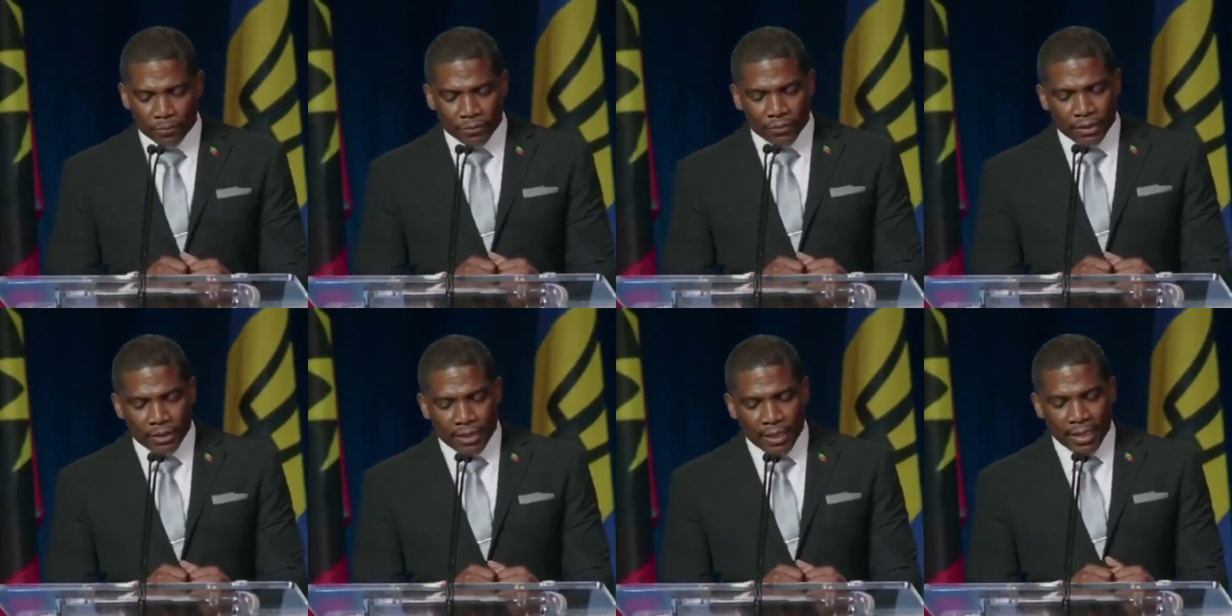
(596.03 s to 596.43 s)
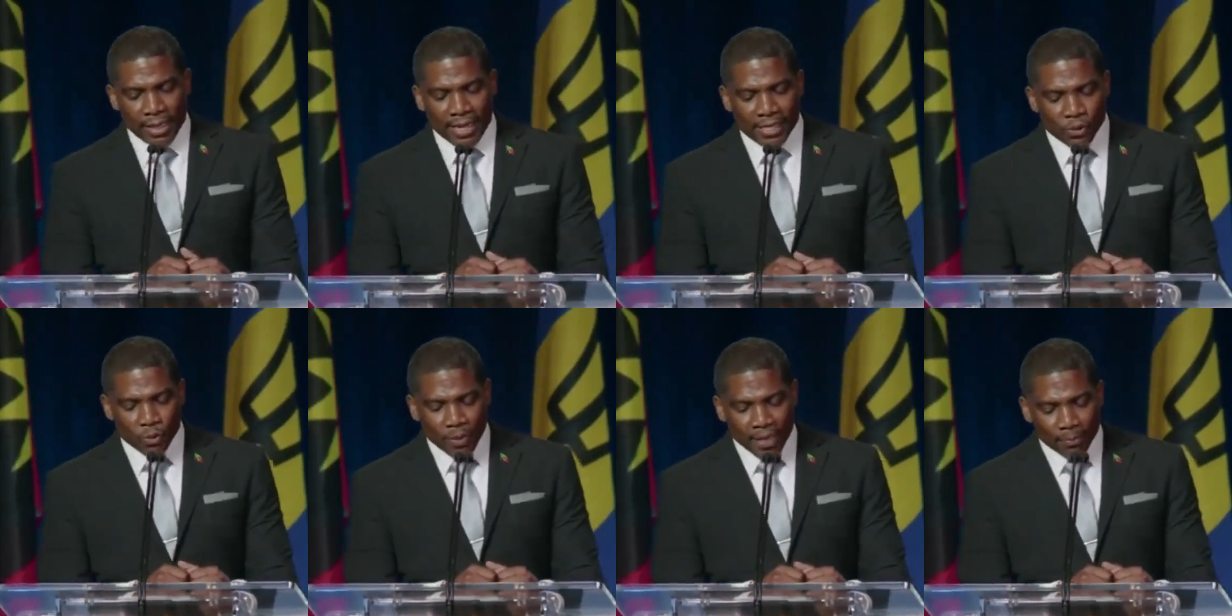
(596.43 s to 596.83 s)
And
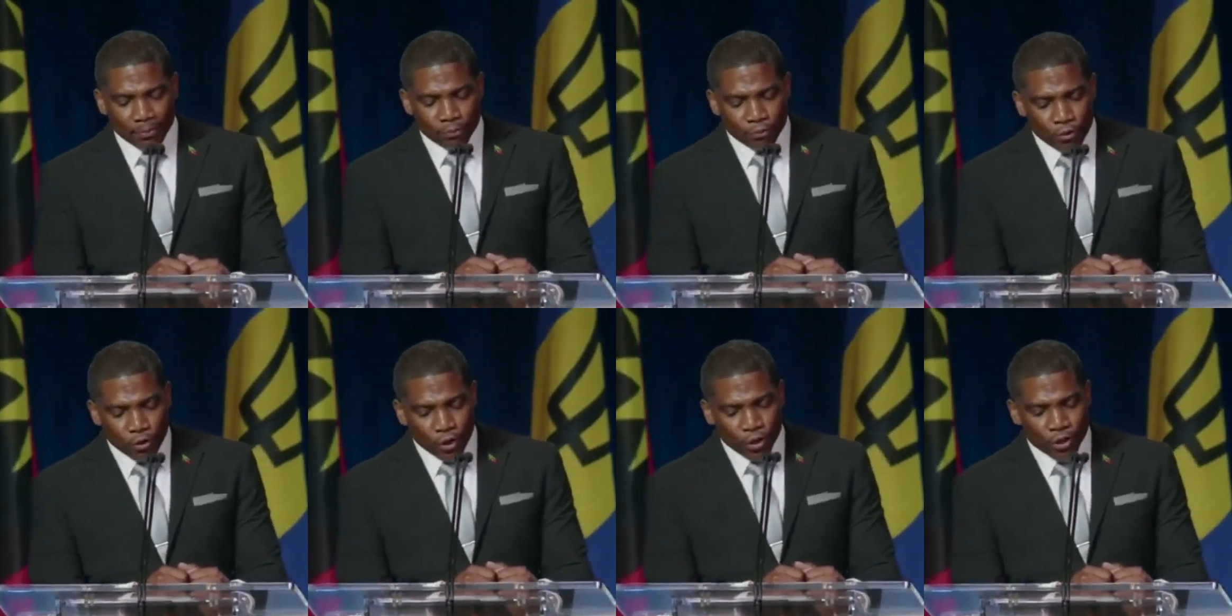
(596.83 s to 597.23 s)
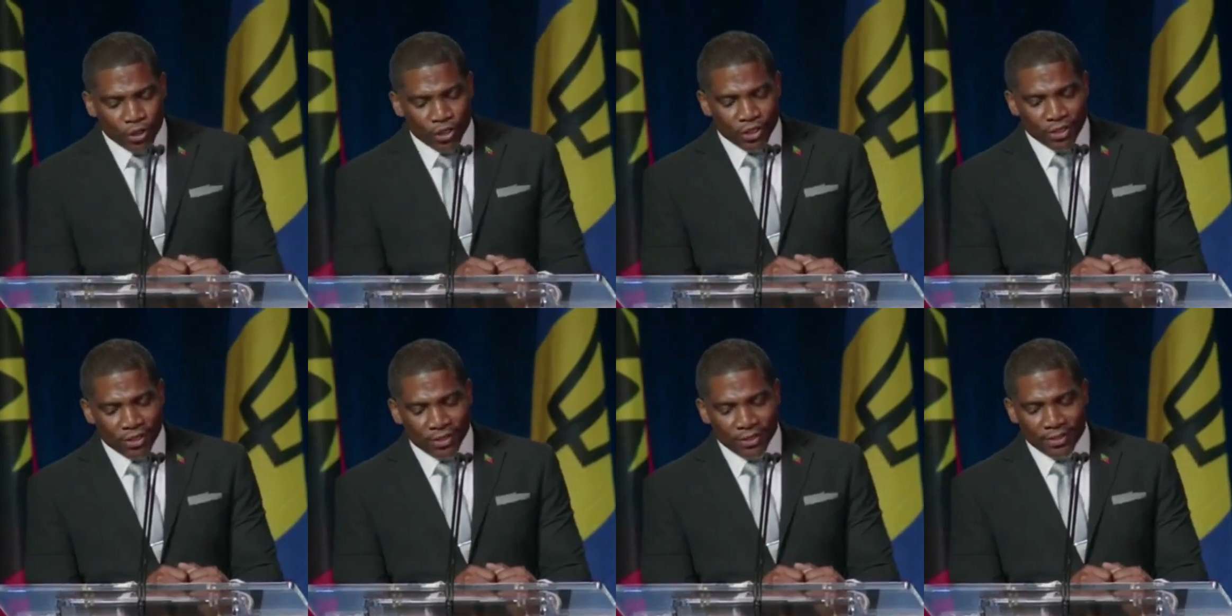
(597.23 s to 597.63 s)
as we approach
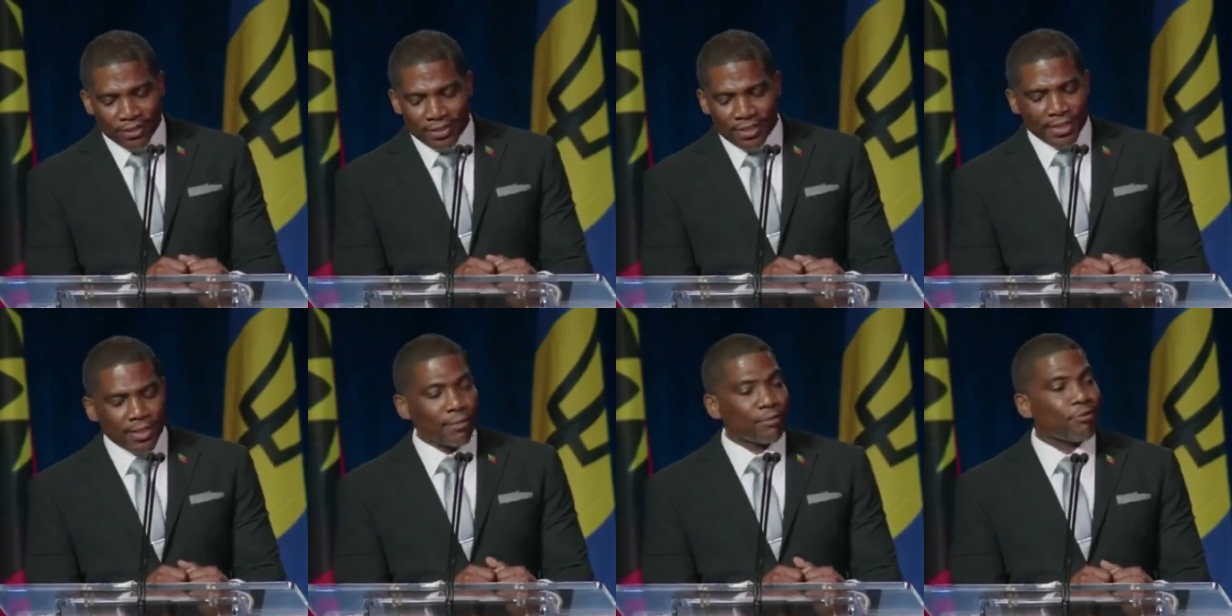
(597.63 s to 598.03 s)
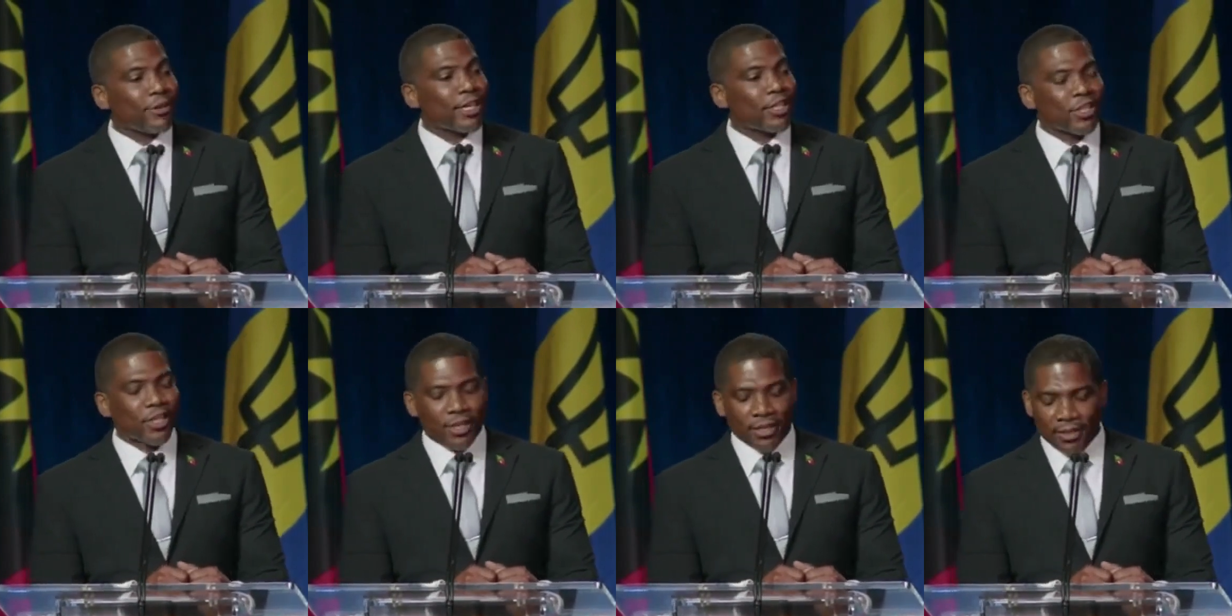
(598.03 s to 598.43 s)
the
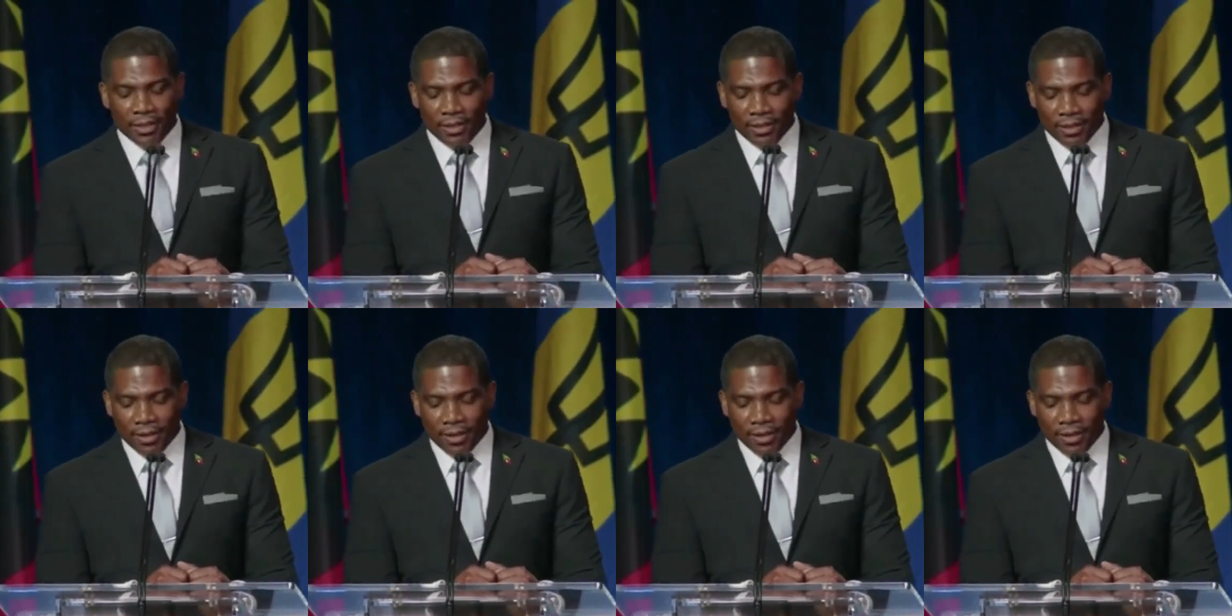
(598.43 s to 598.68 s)
celebration